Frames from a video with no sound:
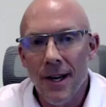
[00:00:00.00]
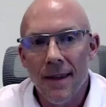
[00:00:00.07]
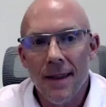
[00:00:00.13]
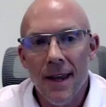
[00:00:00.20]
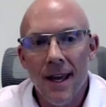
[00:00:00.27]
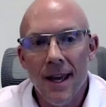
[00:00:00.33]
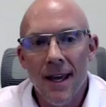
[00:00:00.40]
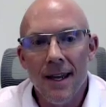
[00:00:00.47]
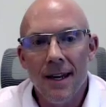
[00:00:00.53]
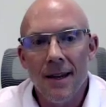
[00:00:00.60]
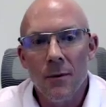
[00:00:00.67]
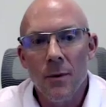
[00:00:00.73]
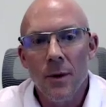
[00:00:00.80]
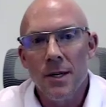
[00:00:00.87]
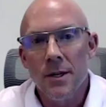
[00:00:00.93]
And then
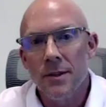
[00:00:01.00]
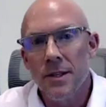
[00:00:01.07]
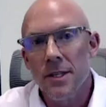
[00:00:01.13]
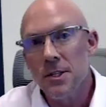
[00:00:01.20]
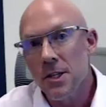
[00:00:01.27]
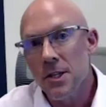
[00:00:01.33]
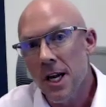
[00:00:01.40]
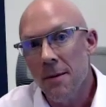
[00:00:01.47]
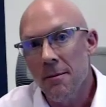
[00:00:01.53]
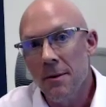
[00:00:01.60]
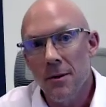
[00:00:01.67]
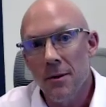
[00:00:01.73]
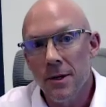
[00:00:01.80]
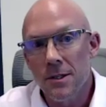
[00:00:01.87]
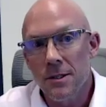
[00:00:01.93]
when you're at the gym,
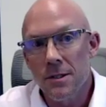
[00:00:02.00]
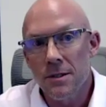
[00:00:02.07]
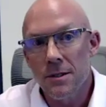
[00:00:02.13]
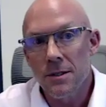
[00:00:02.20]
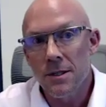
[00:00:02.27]
it was,